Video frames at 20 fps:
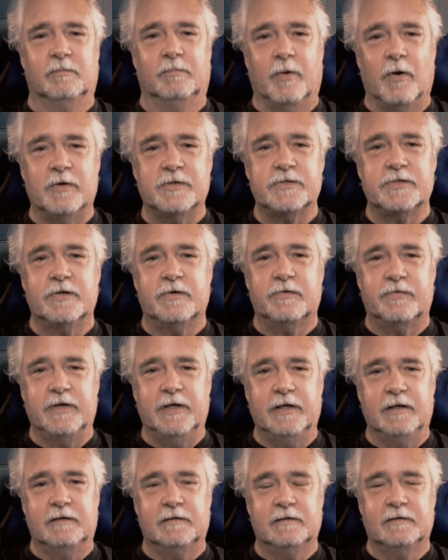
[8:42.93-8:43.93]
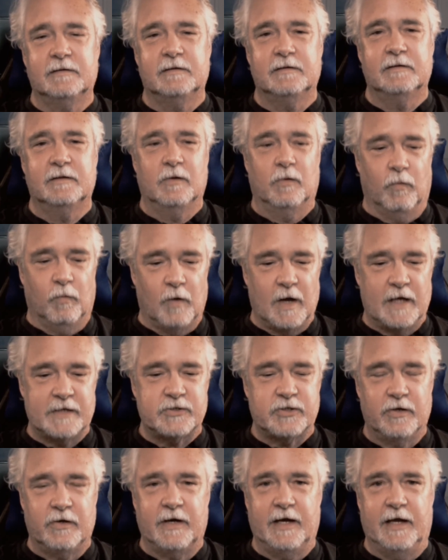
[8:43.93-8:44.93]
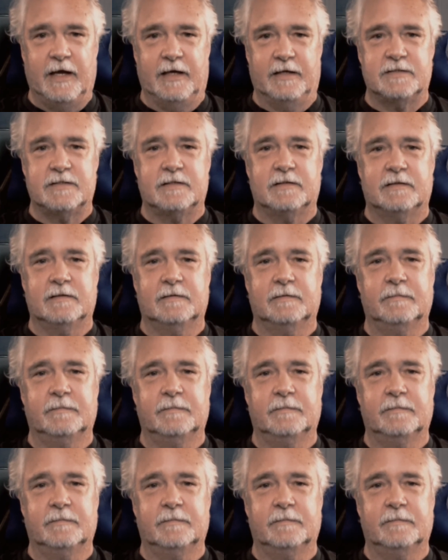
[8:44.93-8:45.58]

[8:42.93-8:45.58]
Balls of your feet, watch their hands.